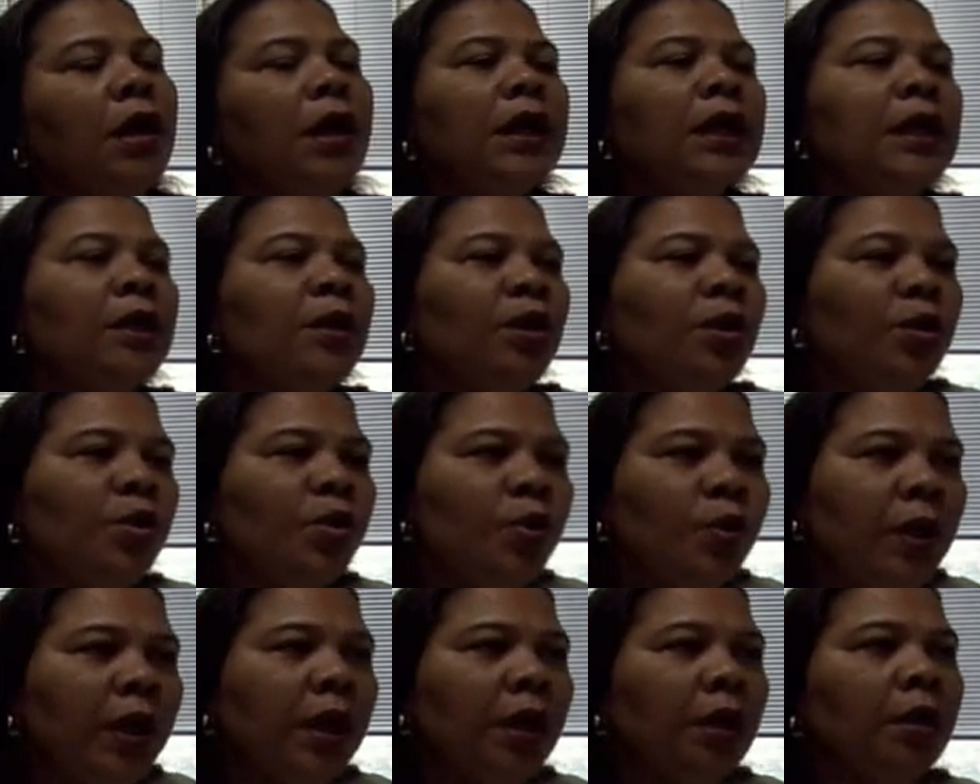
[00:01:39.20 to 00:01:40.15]

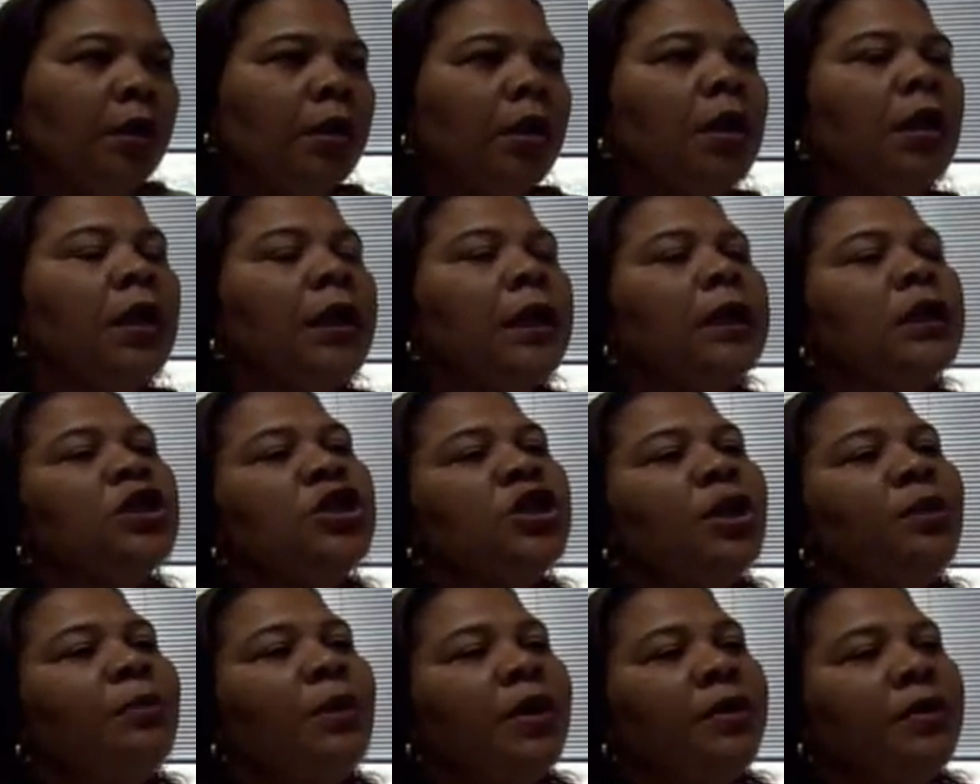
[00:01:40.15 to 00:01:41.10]
including the English
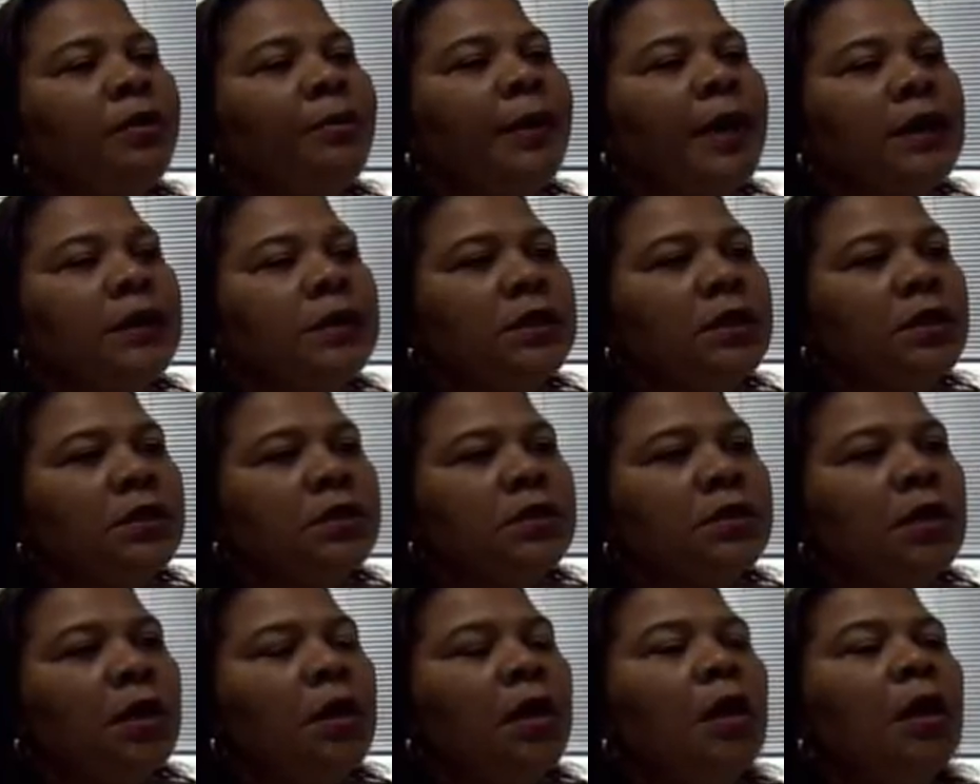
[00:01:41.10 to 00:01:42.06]
and
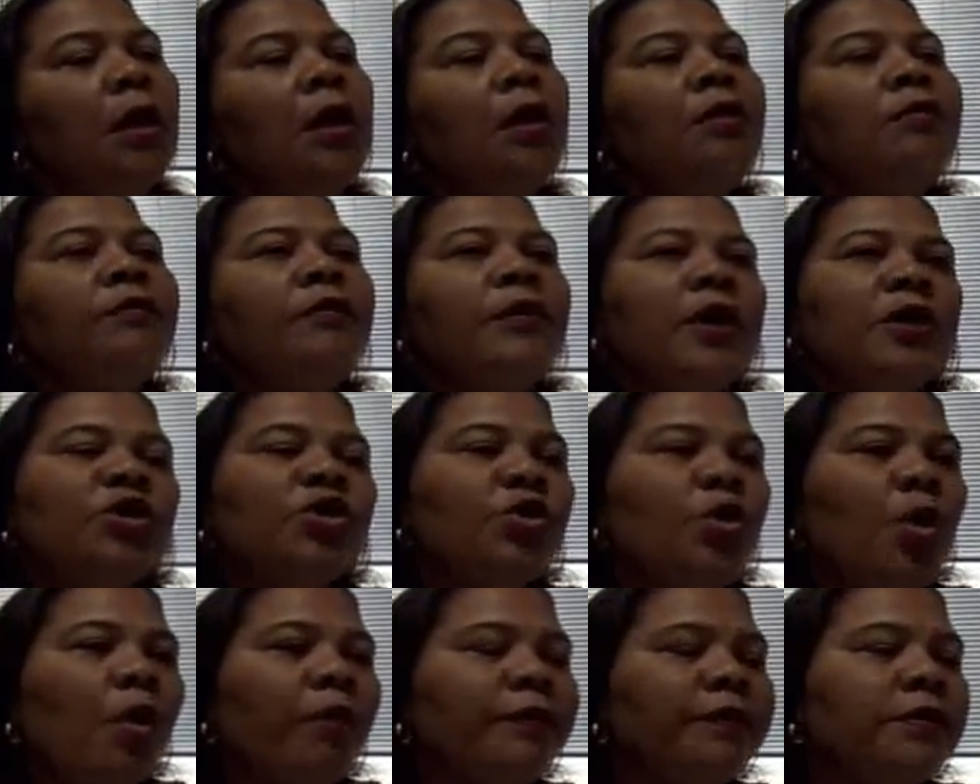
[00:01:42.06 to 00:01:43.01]
mathematics. Far
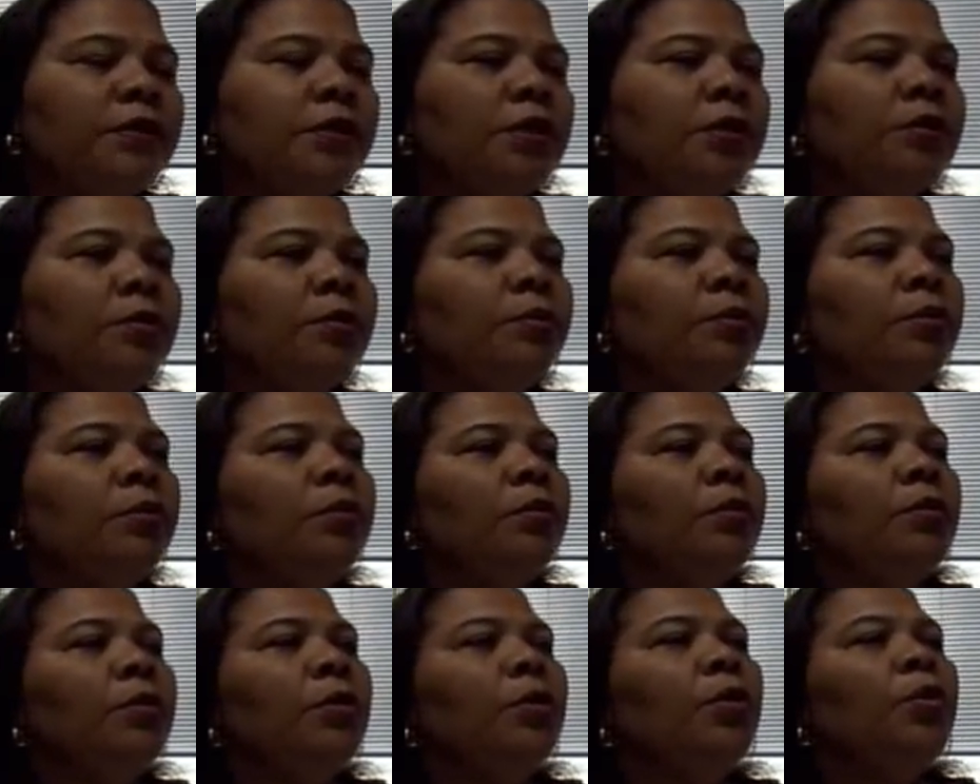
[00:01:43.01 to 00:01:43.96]
too often
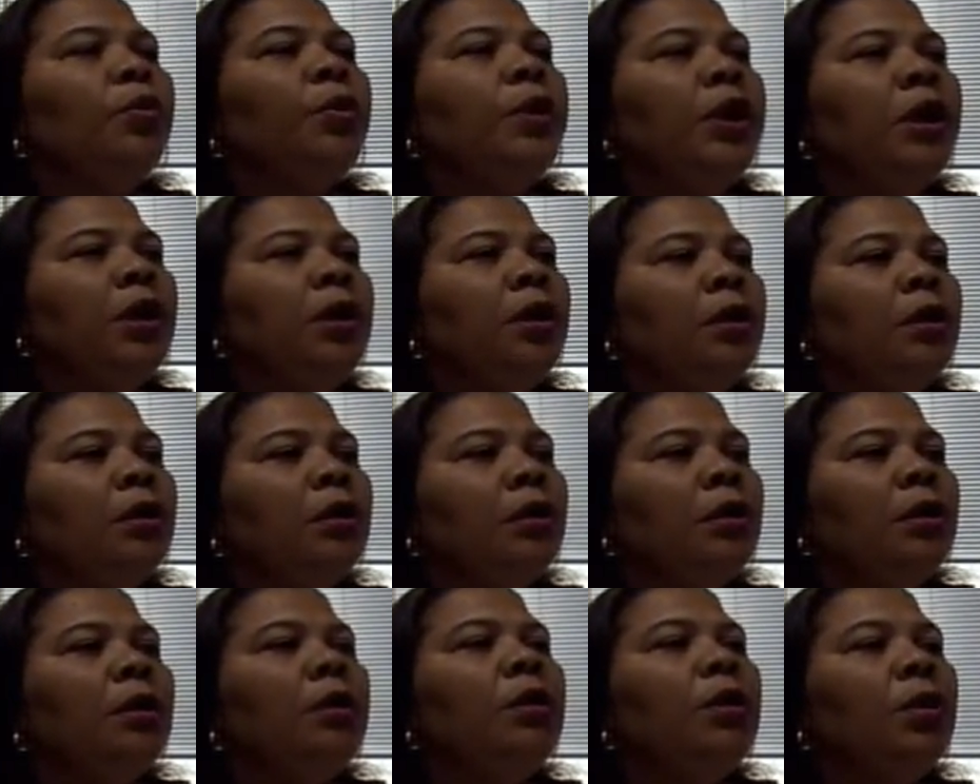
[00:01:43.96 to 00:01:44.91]
we
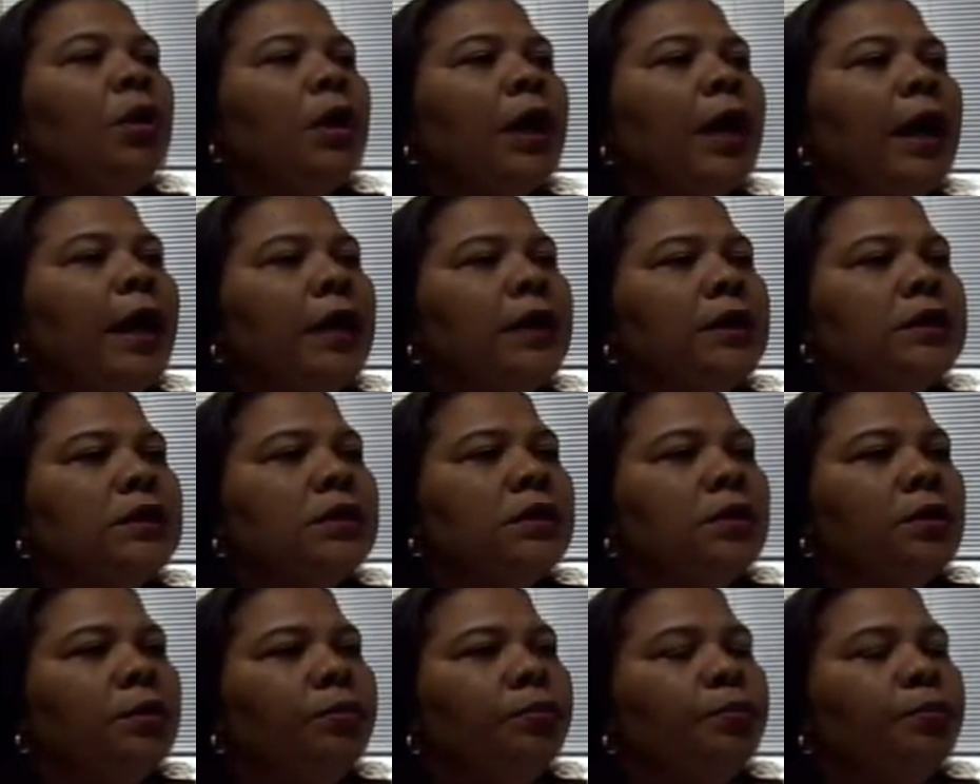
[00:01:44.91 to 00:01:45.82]
look at